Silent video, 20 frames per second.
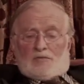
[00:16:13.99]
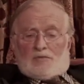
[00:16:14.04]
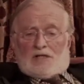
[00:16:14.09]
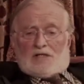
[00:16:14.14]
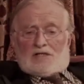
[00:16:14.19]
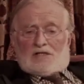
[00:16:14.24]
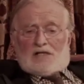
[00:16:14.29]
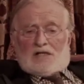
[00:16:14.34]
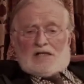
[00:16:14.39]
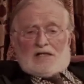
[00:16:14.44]
But
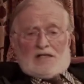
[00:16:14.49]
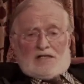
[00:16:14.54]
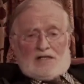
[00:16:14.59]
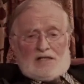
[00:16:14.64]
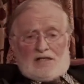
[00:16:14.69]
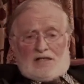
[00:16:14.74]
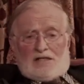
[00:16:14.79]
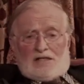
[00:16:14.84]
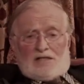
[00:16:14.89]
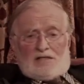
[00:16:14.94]
I said, I
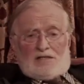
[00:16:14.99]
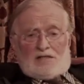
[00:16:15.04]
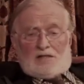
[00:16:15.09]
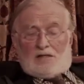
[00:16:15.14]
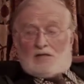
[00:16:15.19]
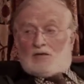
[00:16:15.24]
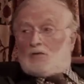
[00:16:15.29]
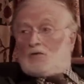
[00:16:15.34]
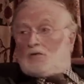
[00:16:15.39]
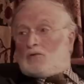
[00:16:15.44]
think it's
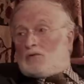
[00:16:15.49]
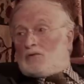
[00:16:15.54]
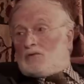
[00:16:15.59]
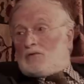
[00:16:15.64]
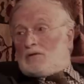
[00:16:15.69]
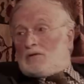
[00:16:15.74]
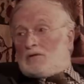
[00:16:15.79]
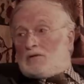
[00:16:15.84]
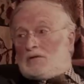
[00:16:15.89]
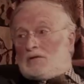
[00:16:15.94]
the Lord.